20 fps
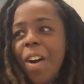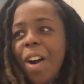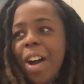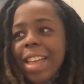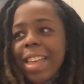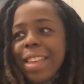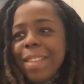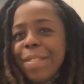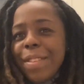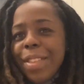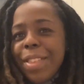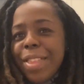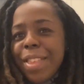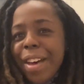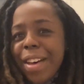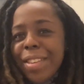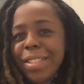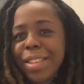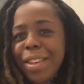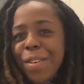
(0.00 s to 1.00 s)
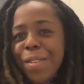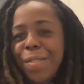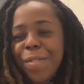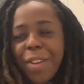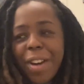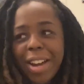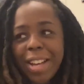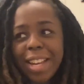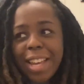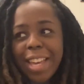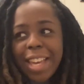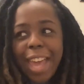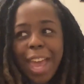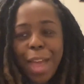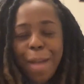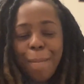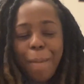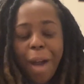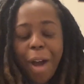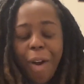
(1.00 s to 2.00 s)
either Thursday or Friday it
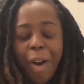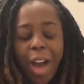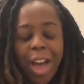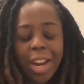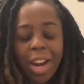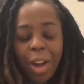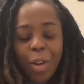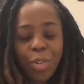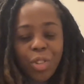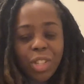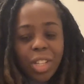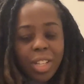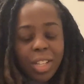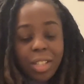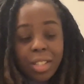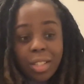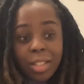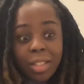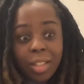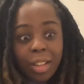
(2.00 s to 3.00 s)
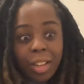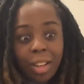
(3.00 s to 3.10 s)
came out, and I was just,